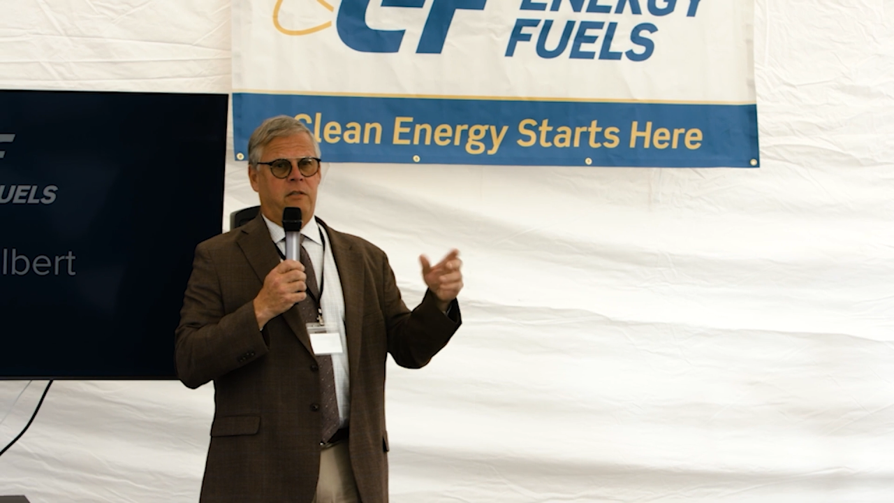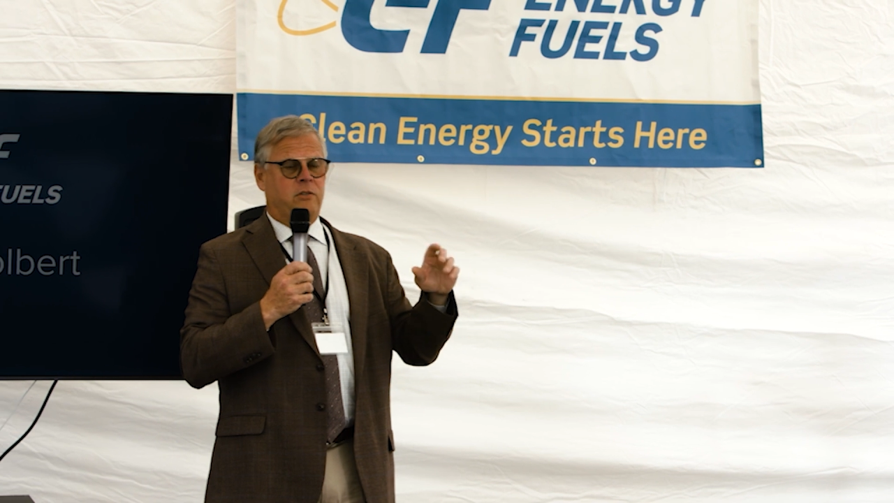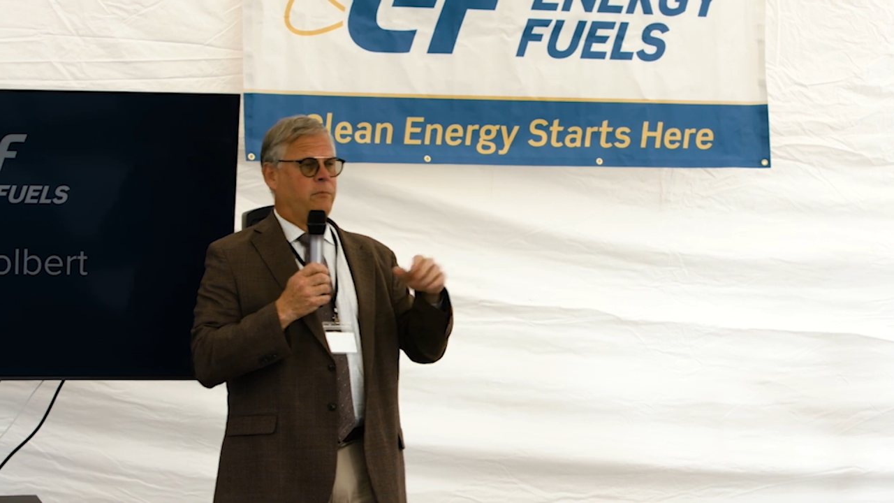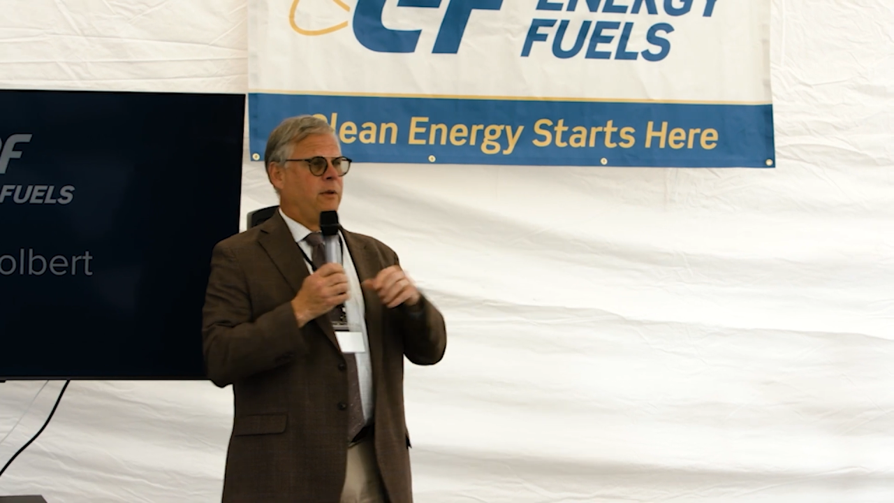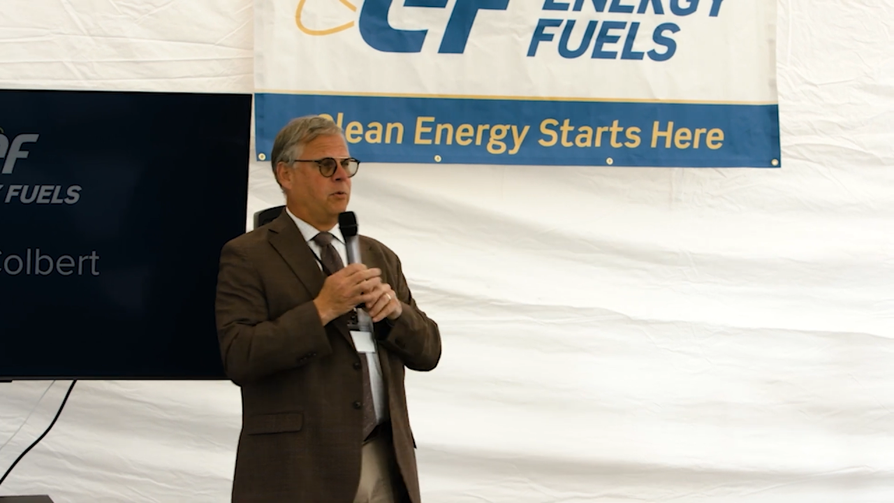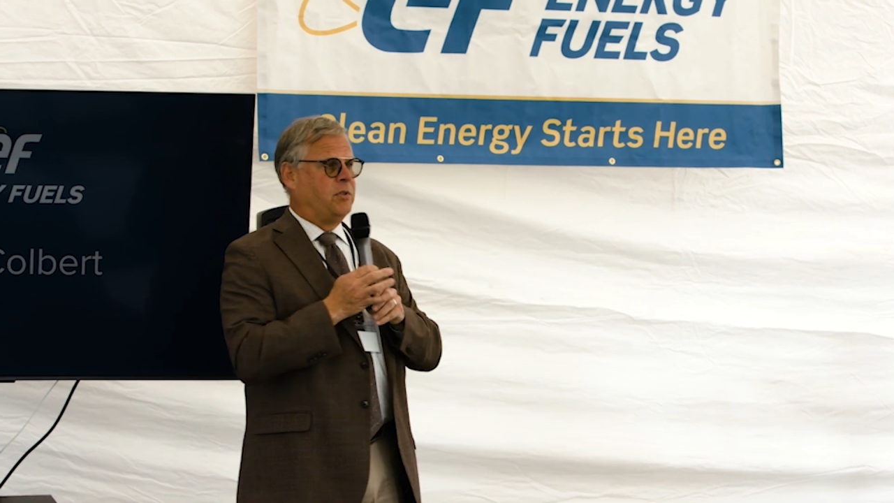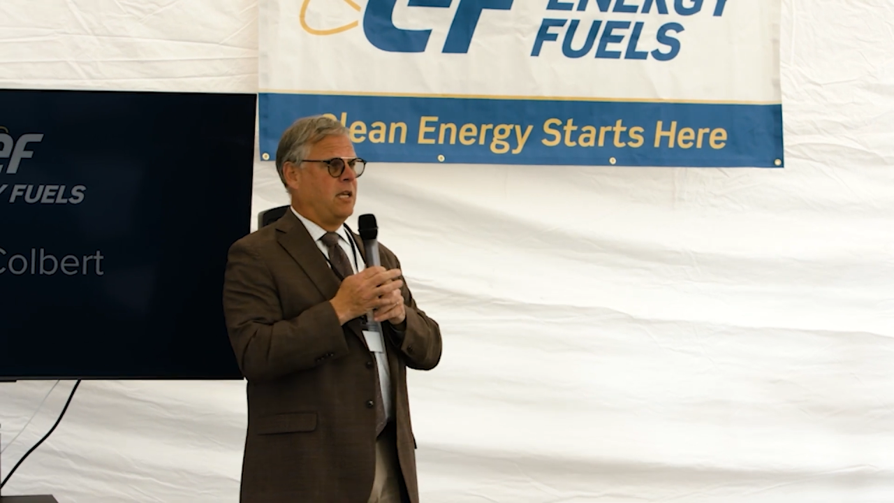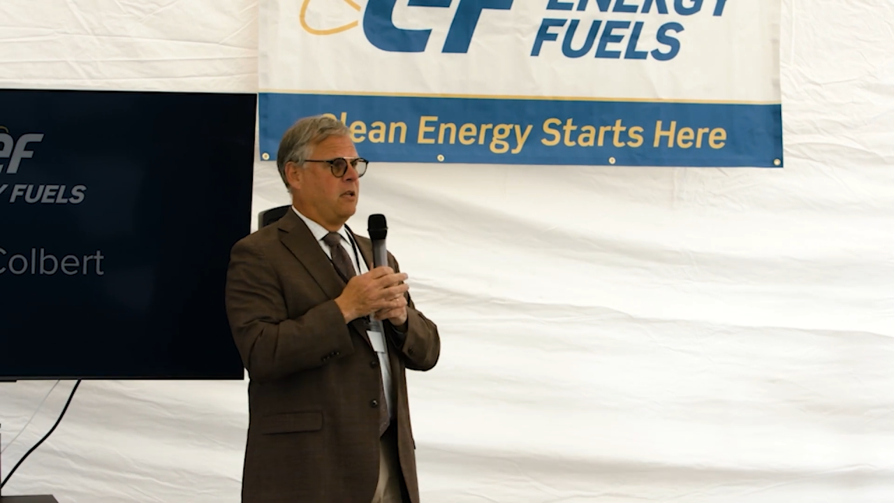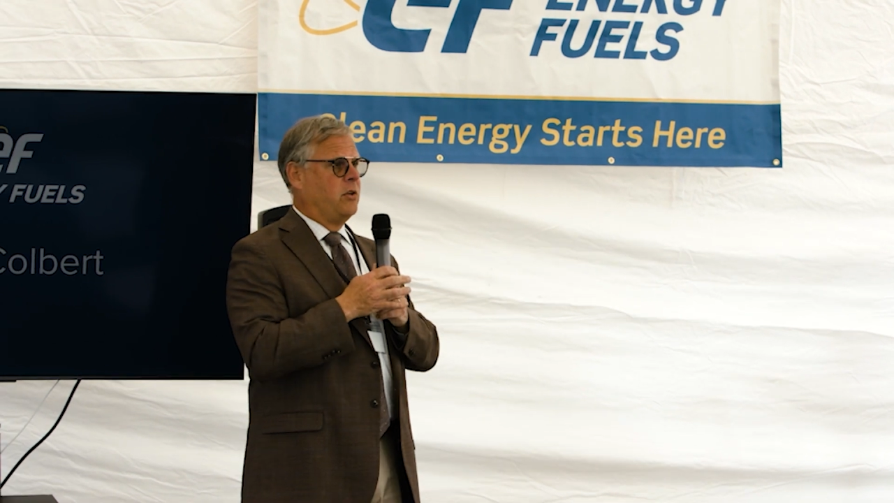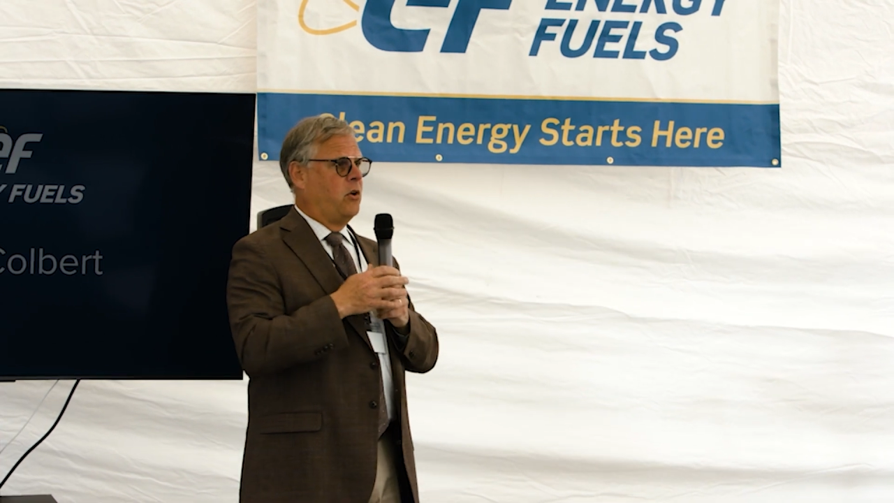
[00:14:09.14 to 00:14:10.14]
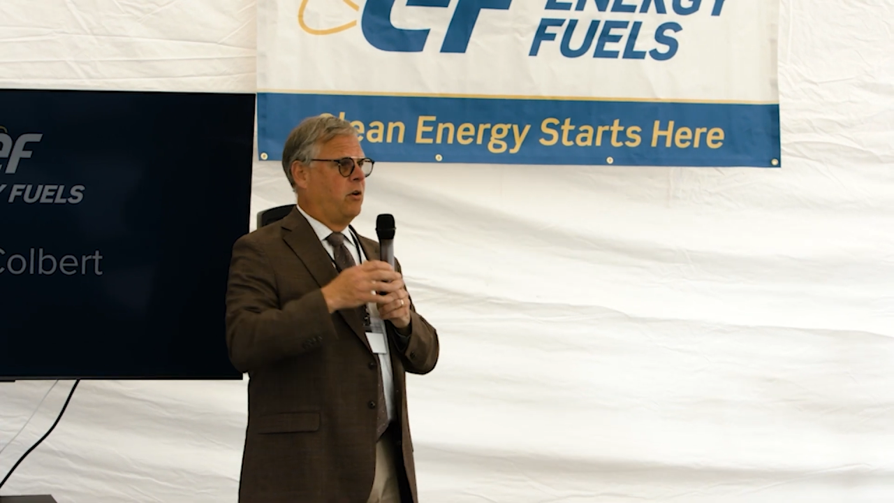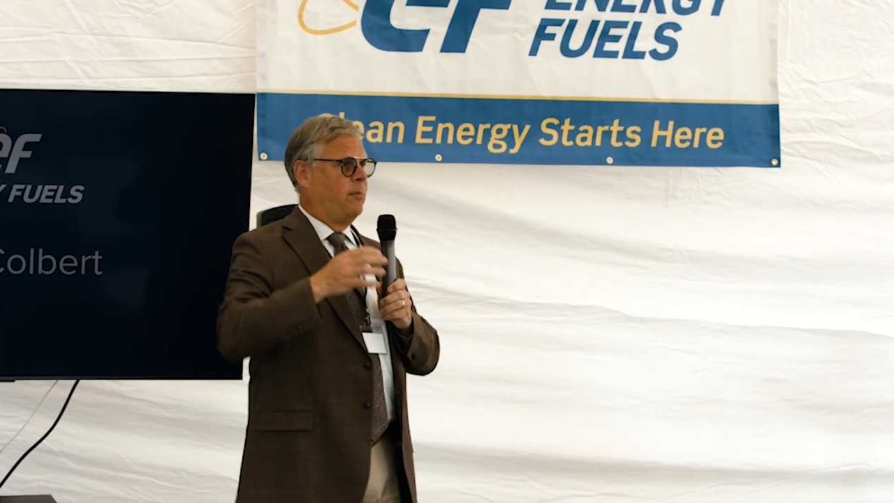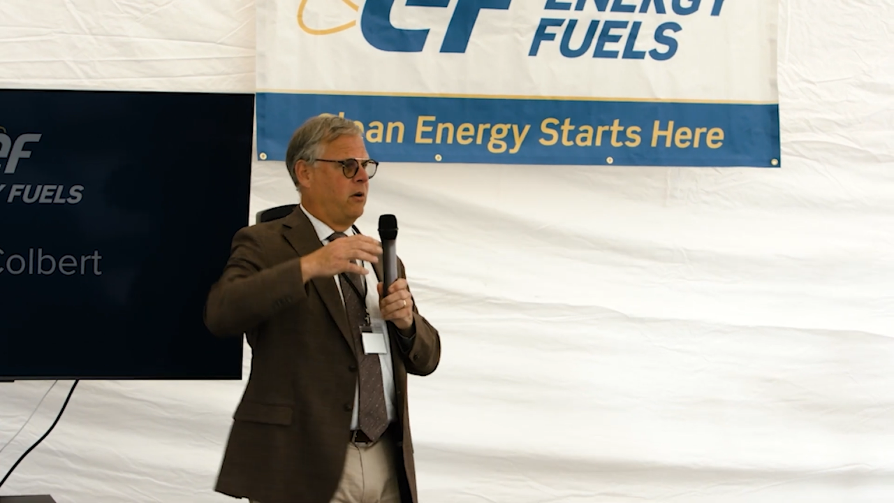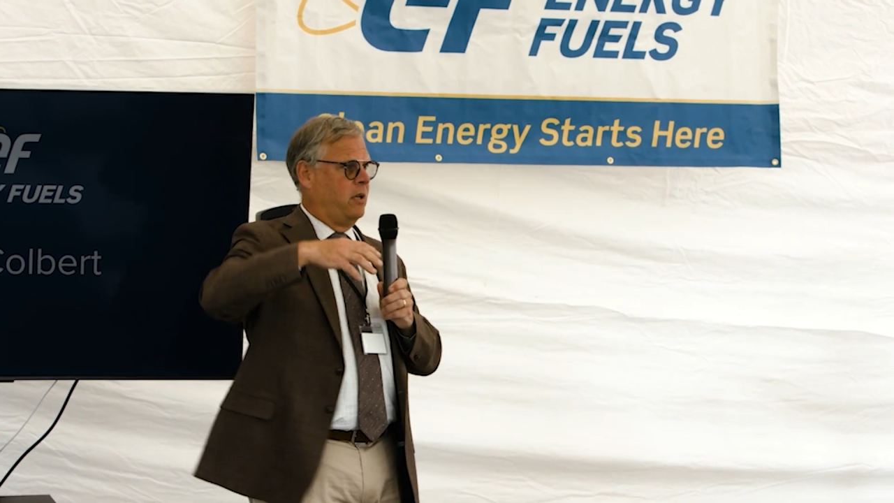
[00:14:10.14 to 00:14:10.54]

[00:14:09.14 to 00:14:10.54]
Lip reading: and so people taking note about,